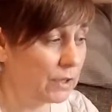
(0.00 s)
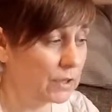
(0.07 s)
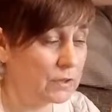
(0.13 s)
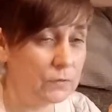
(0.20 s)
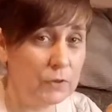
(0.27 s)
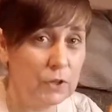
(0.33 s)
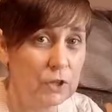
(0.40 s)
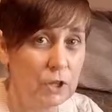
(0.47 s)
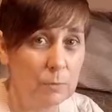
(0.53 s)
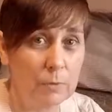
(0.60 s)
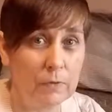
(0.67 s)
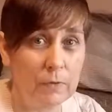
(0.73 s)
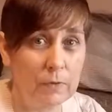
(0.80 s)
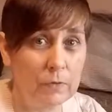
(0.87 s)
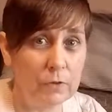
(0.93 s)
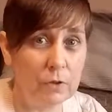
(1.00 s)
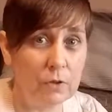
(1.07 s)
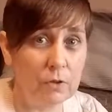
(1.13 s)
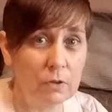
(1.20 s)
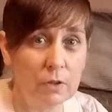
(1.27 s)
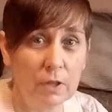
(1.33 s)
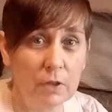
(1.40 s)
That's the first time I've ever
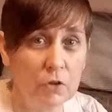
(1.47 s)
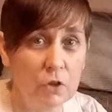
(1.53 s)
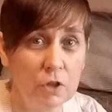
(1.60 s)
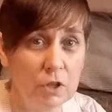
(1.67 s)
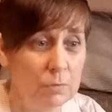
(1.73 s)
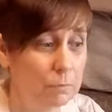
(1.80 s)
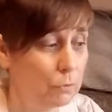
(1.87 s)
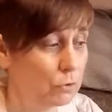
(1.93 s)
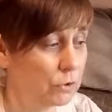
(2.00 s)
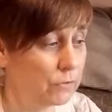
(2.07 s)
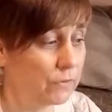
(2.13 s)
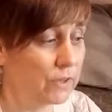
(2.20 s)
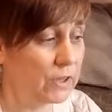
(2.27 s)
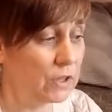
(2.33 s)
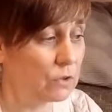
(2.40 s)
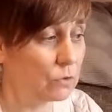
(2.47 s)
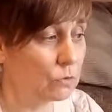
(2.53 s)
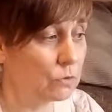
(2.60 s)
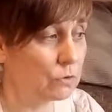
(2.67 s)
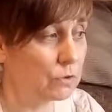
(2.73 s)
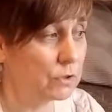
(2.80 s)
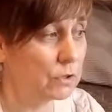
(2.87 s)
done a cheese board of any
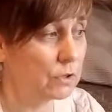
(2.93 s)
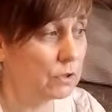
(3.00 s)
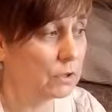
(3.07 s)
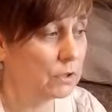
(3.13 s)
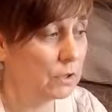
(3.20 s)
sort.